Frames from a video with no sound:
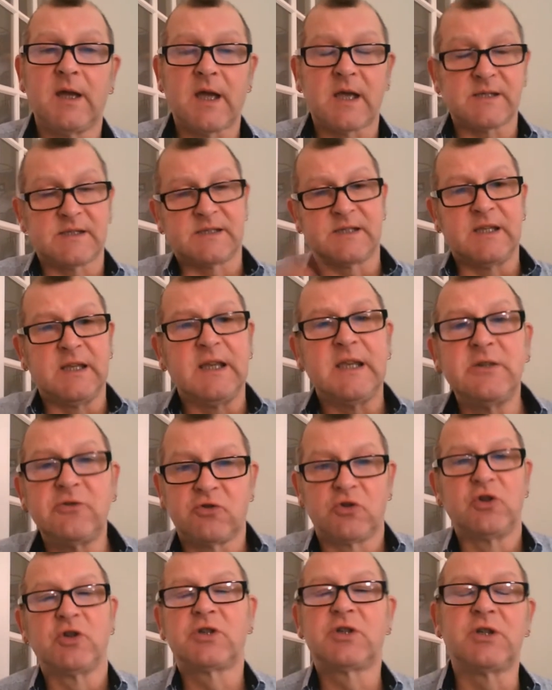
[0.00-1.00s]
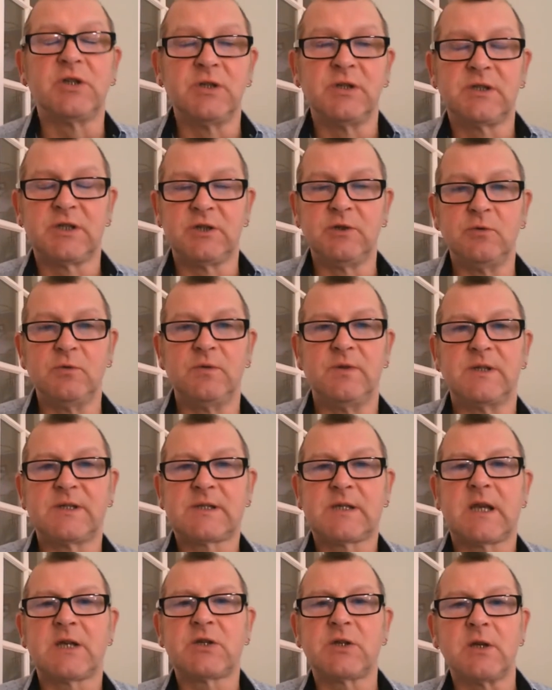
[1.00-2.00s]
as the introduction to the
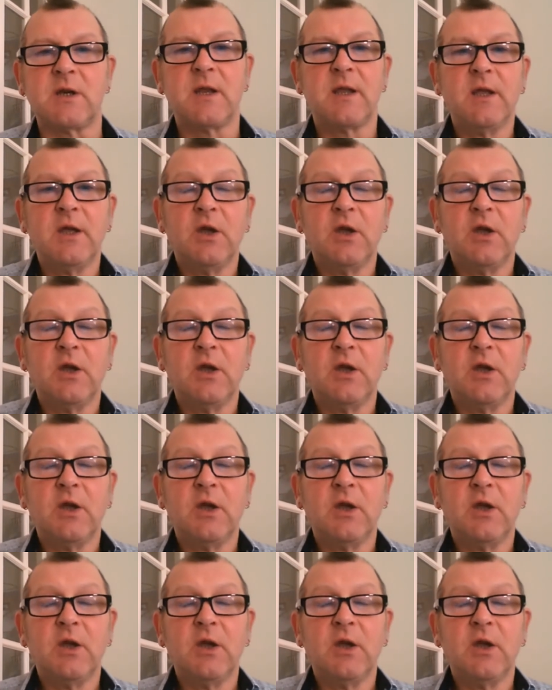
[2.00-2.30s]
session